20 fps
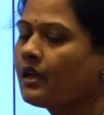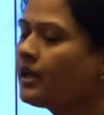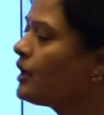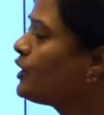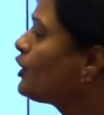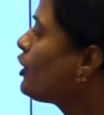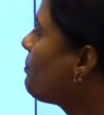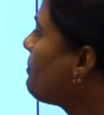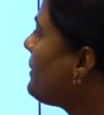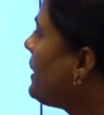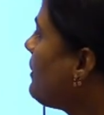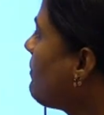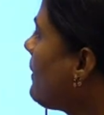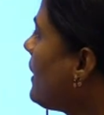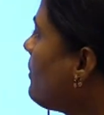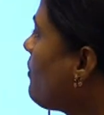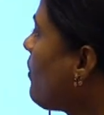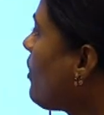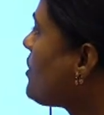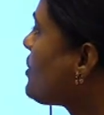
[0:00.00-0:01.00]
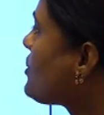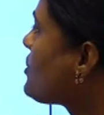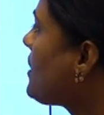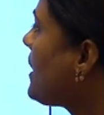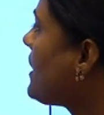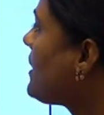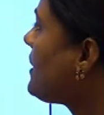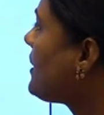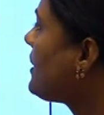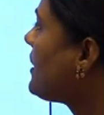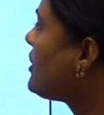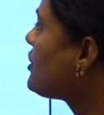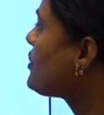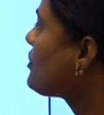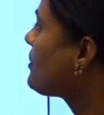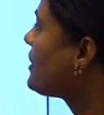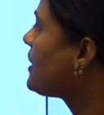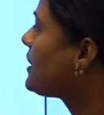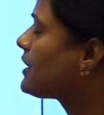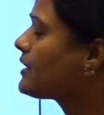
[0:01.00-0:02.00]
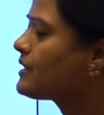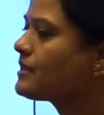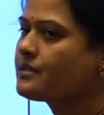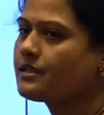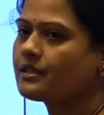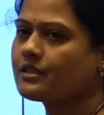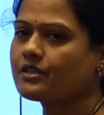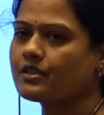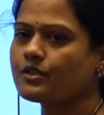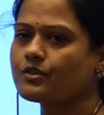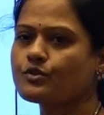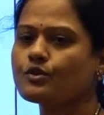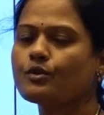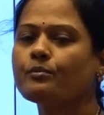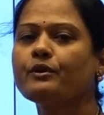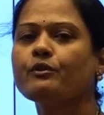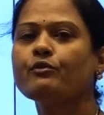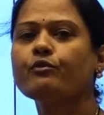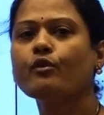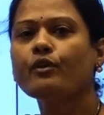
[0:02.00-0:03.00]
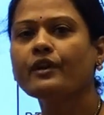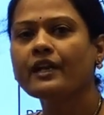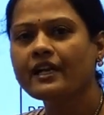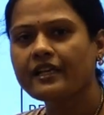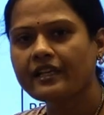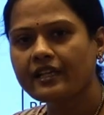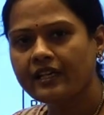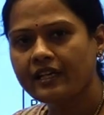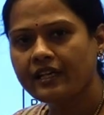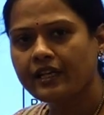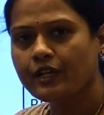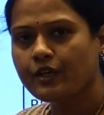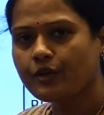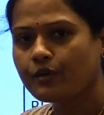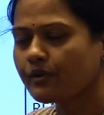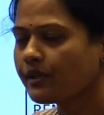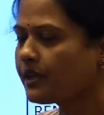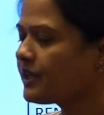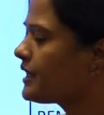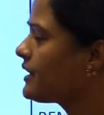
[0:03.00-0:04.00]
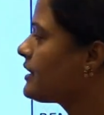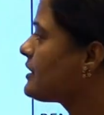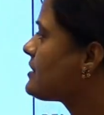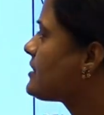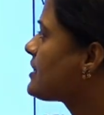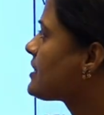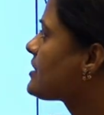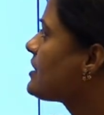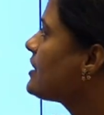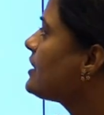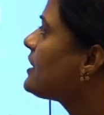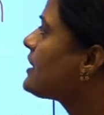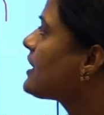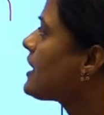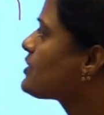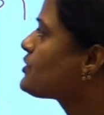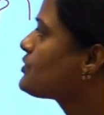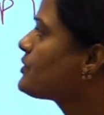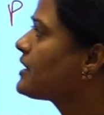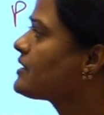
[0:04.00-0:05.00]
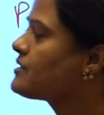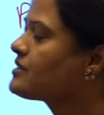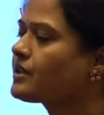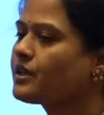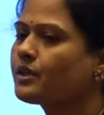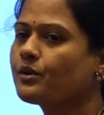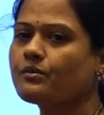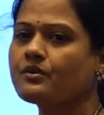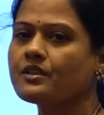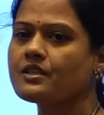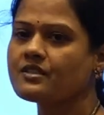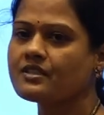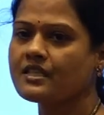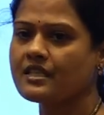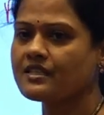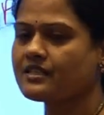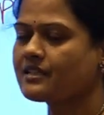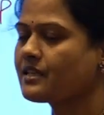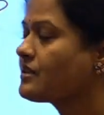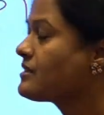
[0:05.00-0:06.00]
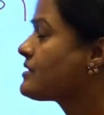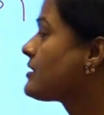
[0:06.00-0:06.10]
Now P1 wants to enter into critical section. So before entering into critical section, it has to execute this test and